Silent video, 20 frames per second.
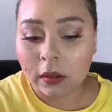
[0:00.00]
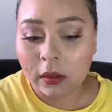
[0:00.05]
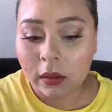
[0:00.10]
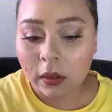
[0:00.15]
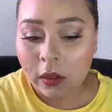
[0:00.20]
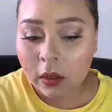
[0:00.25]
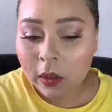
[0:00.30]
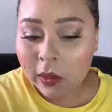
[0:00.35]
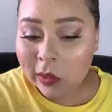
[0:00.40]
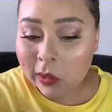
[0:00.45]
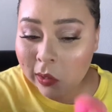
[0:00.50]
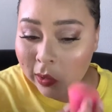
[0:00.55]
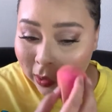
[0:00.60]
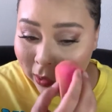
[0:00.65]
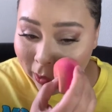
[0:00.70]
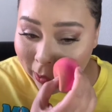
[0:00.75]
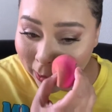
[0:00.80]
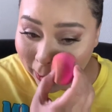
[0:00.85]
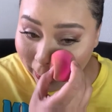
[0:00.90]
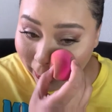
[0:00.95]

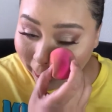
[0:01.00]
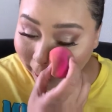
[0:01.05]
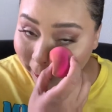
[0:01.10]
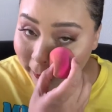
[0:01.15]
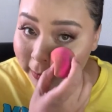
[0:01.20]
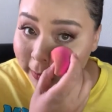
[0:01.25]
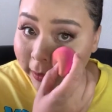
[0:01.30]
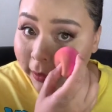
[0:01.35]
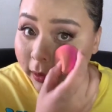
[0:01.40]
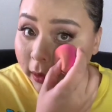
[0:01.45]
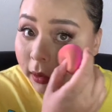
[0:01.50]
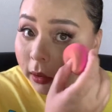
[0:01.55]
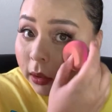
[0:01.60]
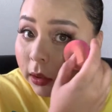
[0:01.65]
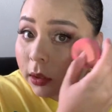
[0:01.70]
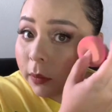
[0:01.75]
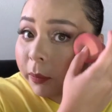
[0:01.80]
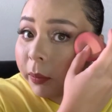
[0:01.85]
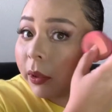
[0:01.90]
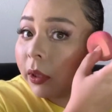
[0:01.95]
I'm gonna take the
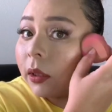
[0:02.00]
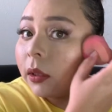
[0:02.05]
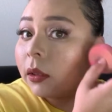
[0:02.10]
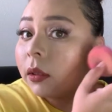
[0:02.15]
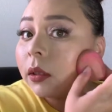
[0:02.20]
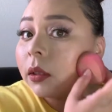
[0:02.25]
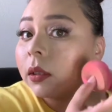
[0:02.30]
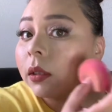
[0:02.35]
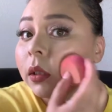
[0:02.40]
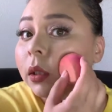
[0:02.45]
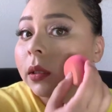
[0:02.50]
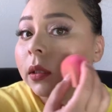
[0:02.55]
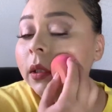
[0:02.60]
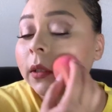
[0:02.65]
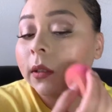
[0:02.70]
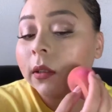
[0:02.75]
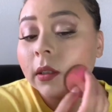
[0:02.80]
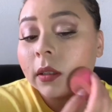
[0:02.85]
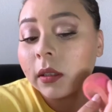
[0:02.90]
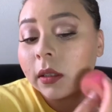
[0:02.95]
sponge and
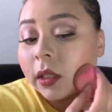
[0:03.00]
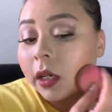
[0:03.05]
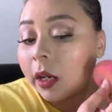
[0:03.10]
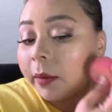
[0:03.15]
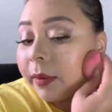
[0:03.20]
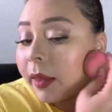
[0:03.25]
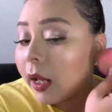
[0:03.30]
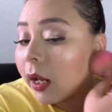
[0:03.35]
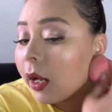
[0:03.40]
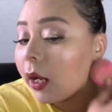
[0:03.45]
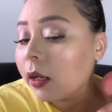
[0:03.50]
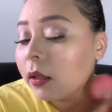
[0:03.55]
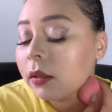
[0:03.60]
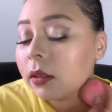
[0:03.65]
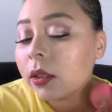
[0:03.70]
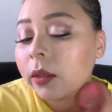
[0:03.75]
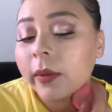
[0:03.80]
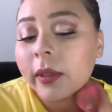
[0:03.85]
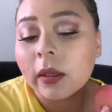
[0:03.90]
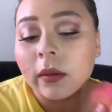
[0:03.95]
just dab that
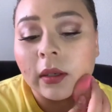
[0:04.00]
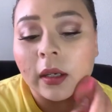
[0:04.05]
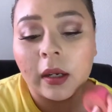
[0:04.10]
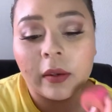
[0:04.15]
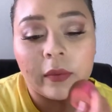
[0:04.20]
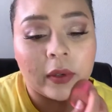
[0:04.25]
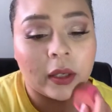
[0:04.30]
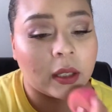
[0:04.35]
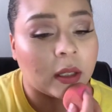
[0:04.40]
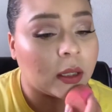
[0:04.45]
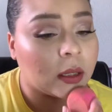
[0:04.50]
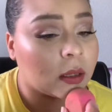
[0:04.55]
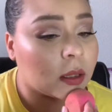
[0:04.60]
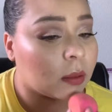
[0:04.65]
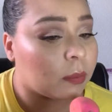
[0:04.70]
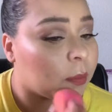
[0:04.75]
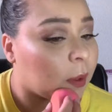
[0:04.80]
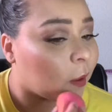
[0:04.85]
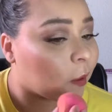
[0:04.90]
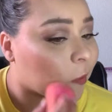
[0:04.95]
out so we don't have any
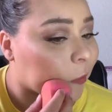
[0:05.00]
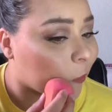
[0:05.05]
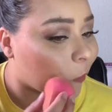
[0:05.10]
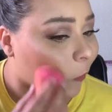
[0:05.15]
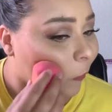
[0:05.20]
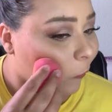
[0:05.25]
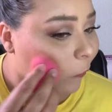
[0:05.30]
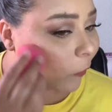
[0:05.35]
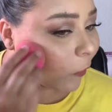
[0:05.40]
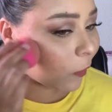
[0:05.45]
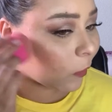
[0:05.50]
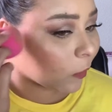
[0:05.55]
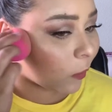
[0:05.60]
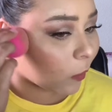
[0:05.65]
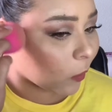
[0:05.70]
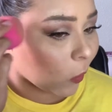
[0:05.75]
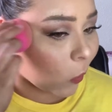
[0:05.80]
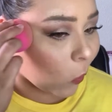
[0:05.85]
spots on our face.